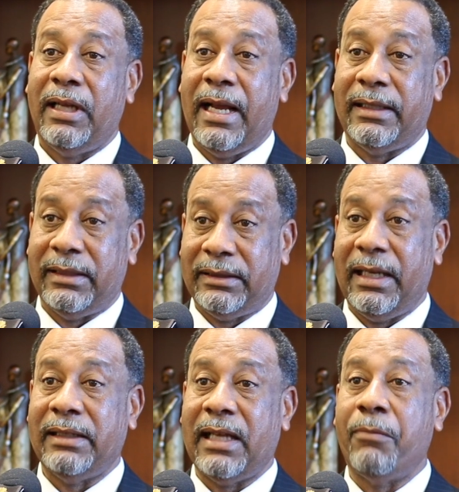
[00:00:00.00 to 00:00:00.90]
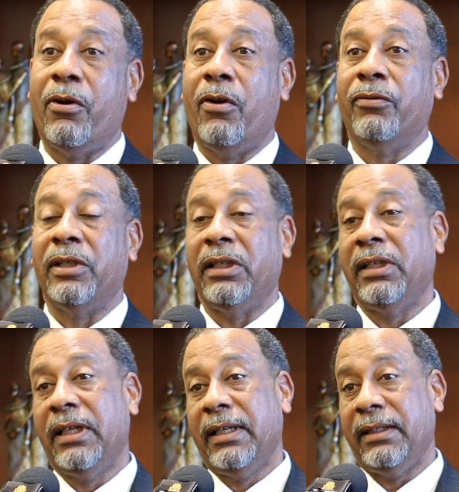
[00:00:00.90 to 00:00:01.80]
at the same time holding
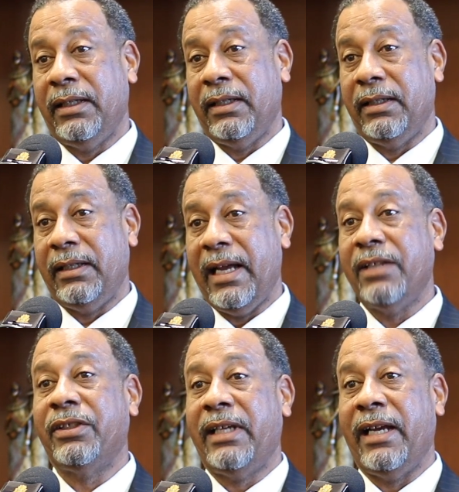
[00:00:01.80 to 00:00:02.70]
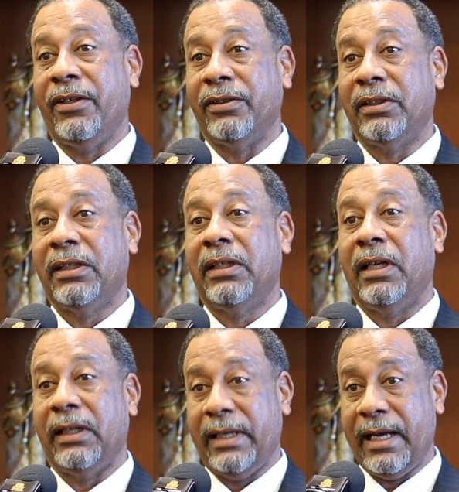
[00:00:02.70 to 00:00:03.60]
the educators
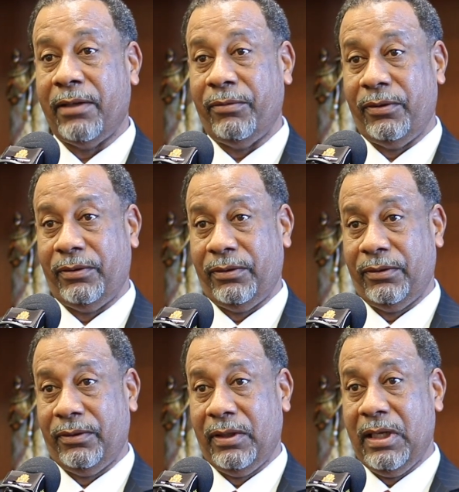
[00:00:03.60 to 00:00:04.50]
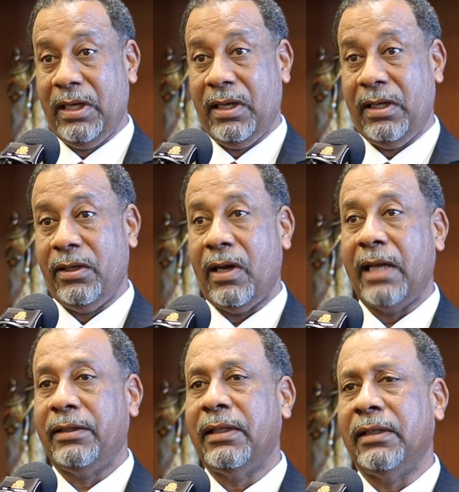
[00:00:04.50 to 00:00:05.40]
accountable. You know, I
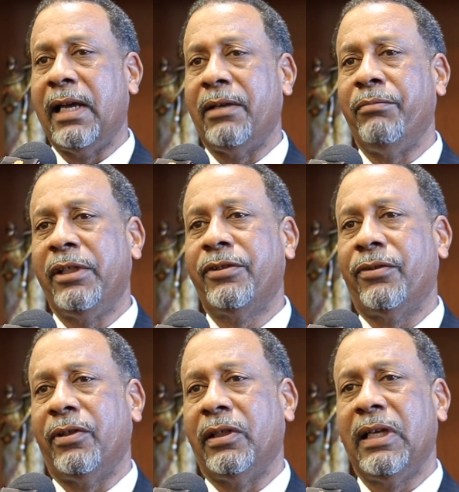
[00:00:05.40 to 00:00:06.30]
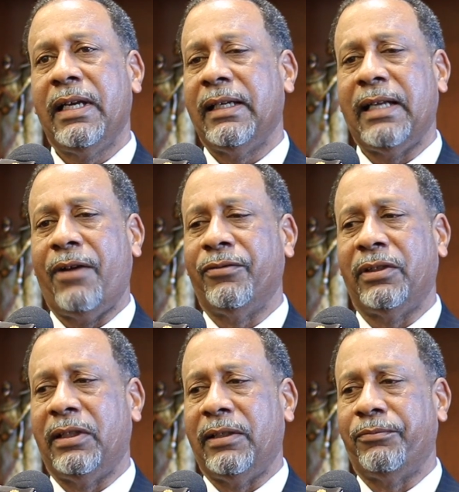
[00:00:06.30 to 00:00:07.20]
did a lot of mentoring, and I was
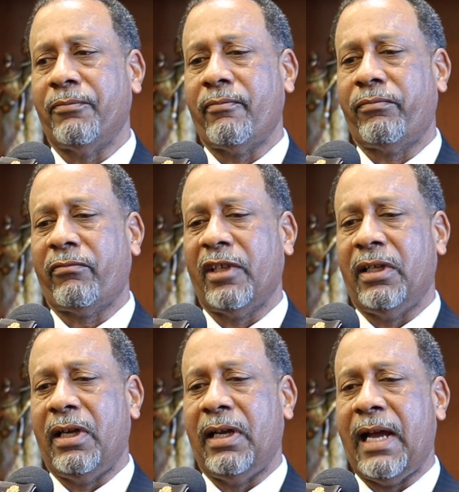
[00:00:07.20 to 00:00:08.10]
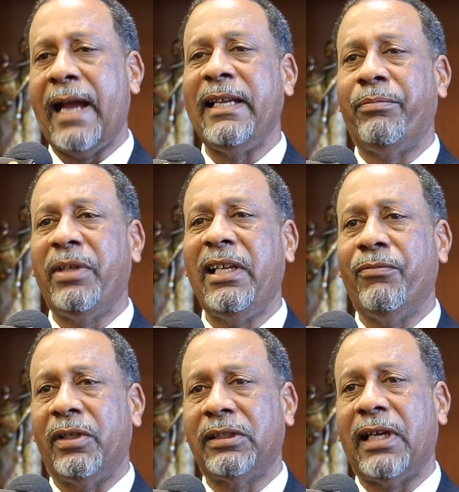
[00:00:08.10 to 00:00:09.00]
in a IEP
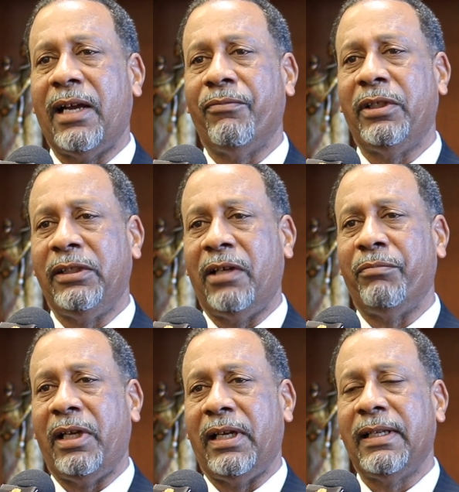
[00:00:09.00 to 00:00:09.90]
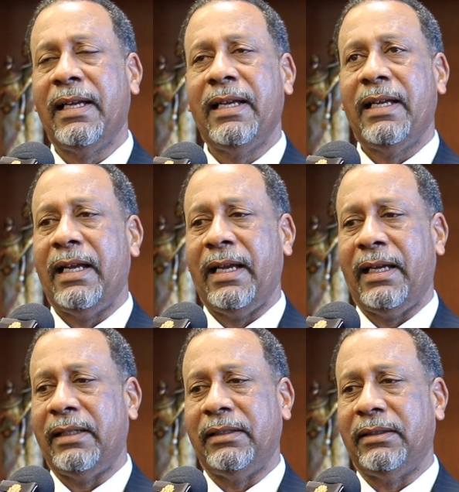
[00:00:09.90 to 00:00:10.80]
one time with a young man,
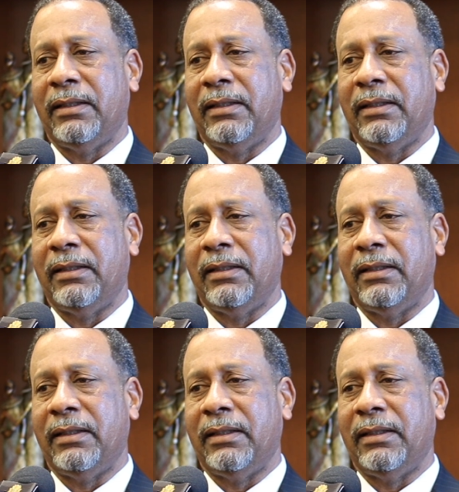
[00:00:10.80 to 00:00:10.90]
and